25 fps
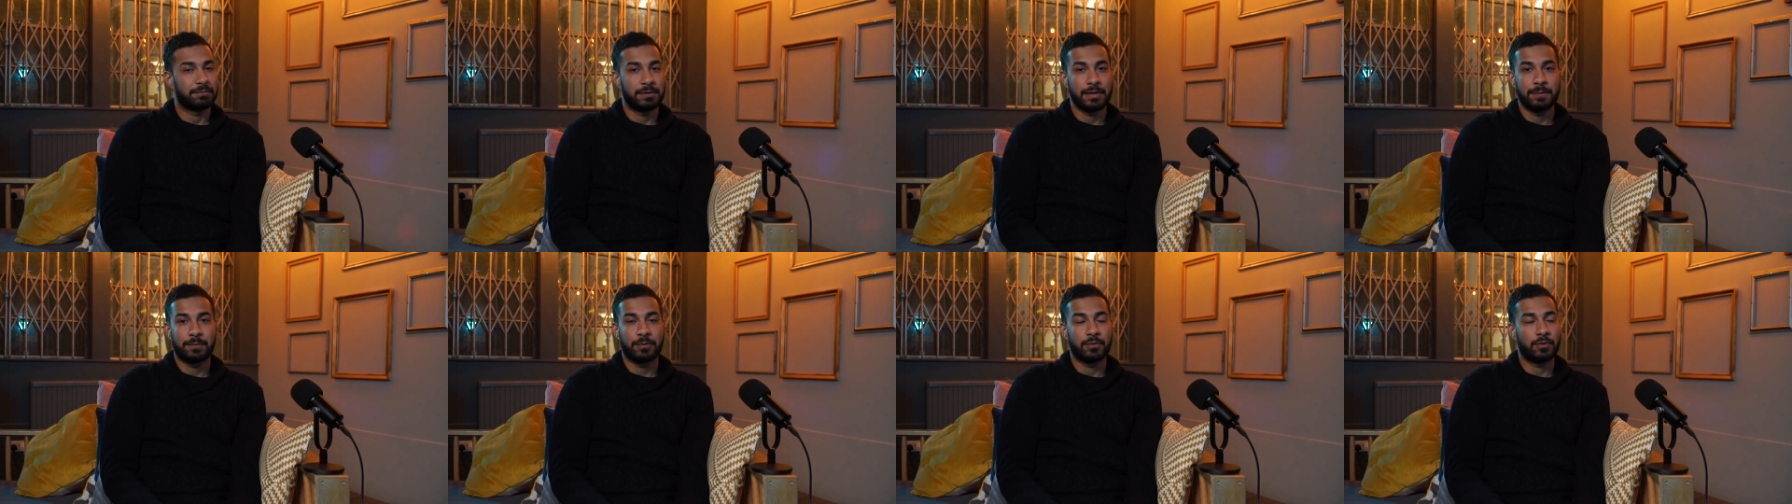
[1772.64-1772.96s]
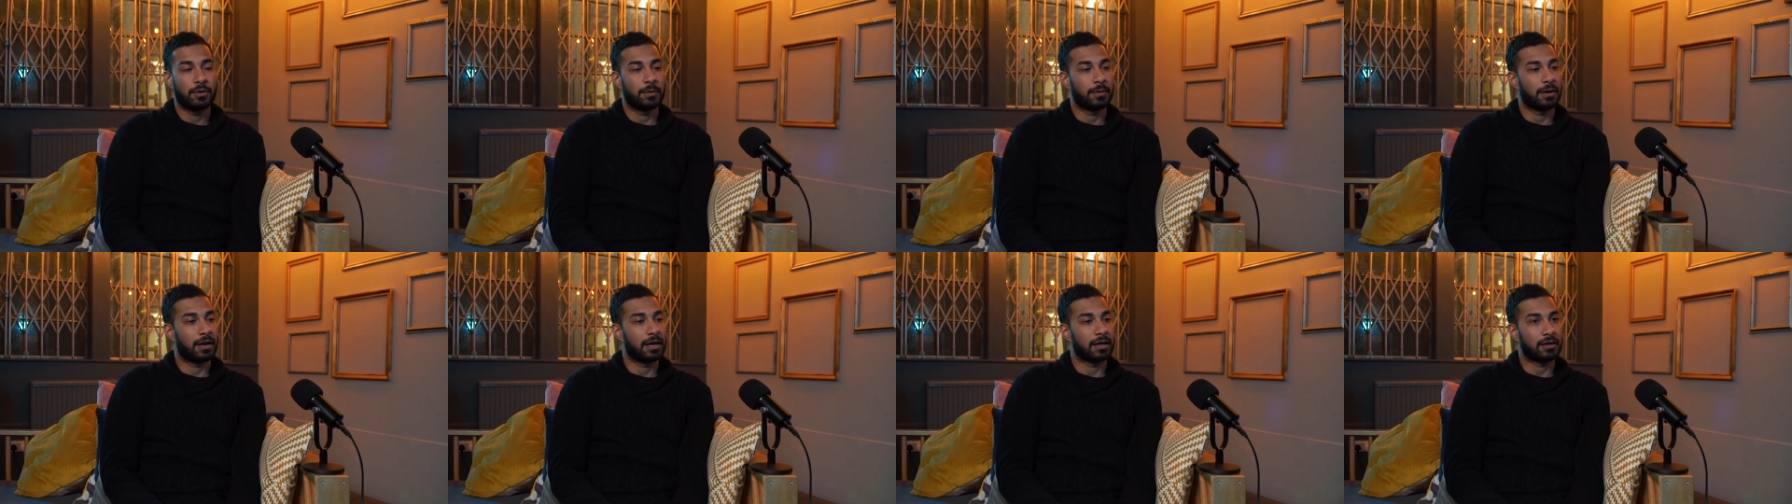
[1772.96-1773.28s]
people
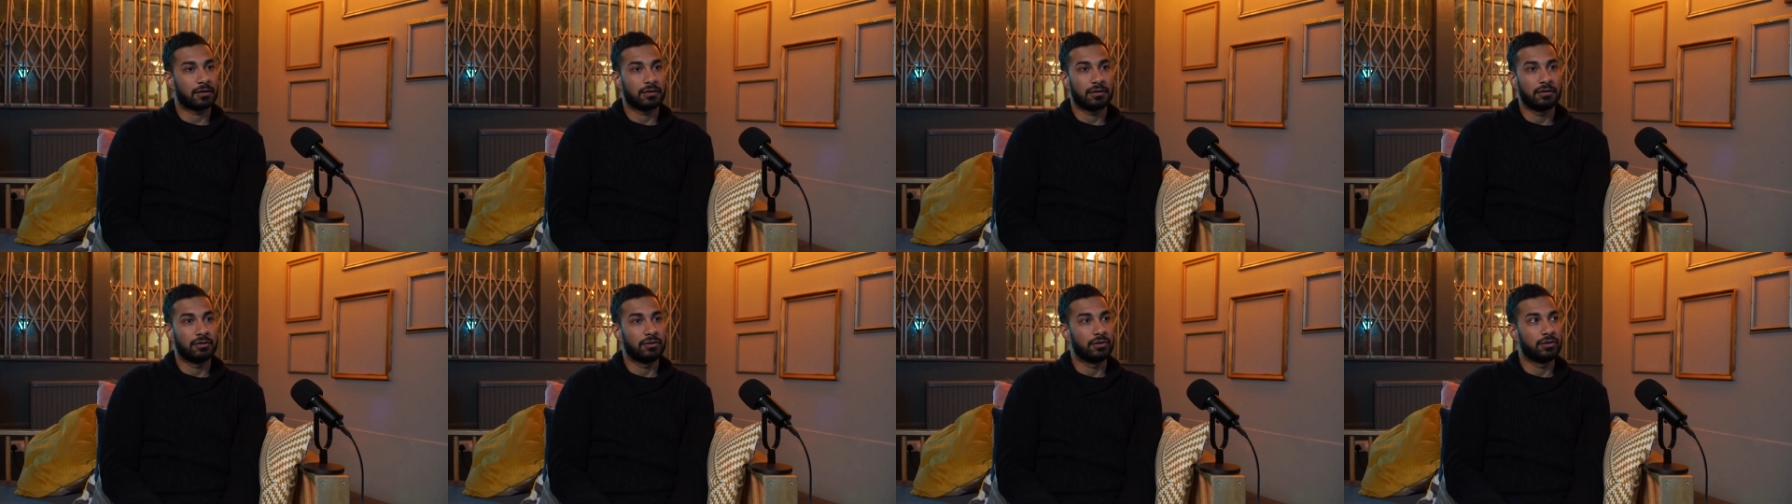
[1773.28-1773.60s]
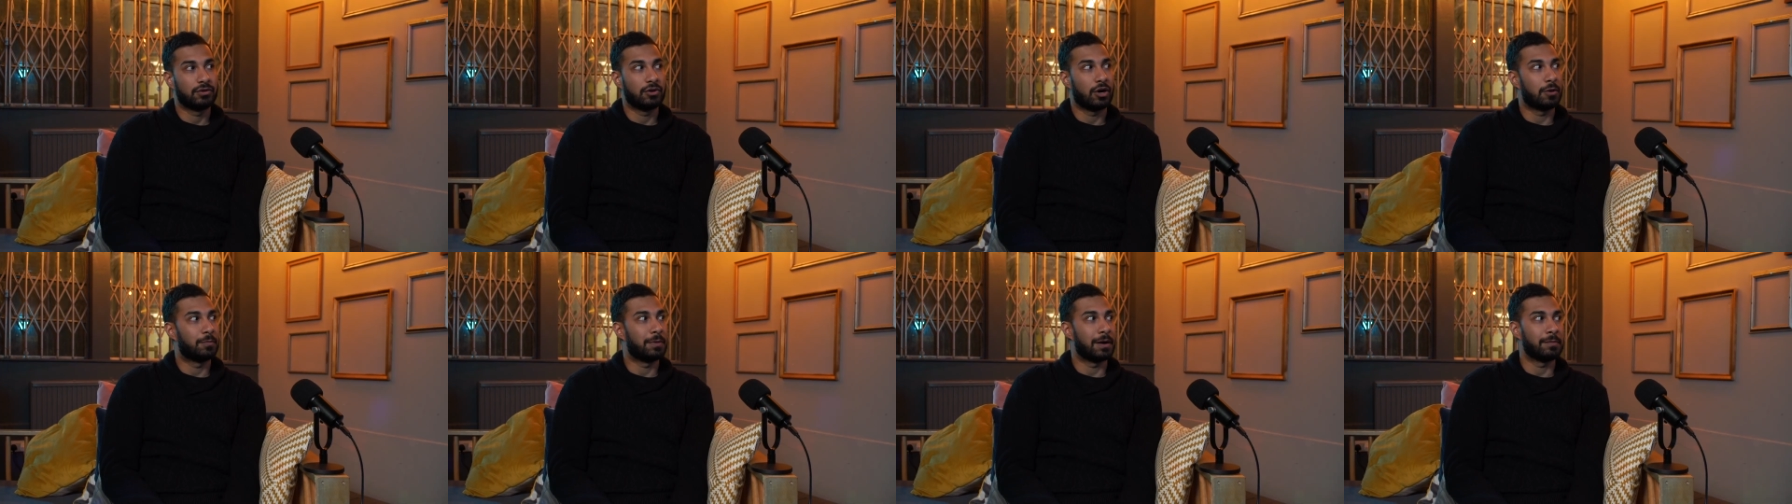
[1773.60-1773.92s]
were like, "Oh, you
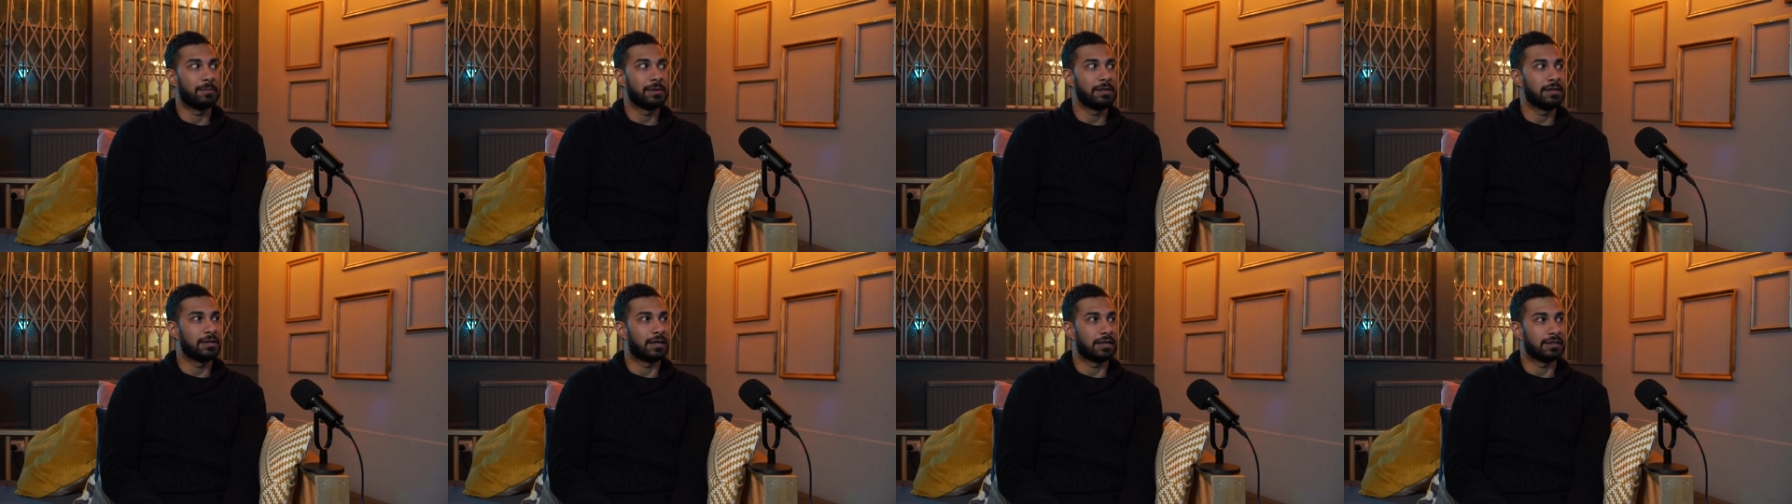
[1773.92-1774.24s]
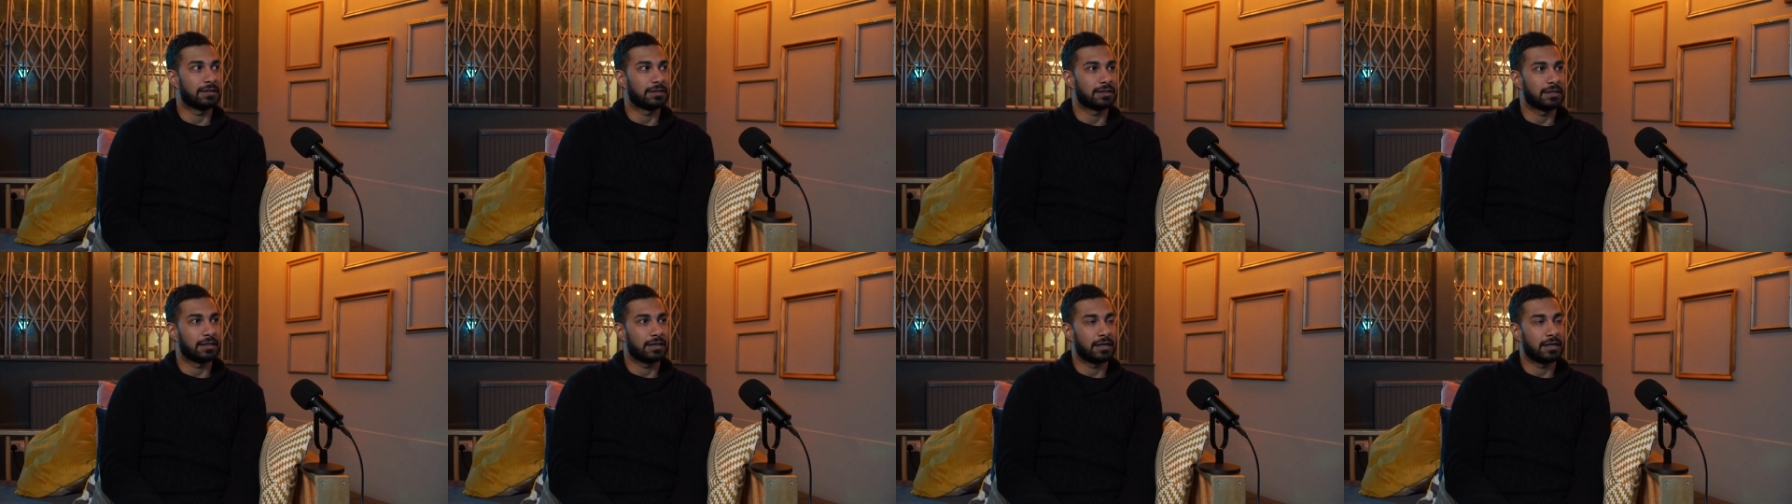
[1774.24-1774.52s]
got up at midnight,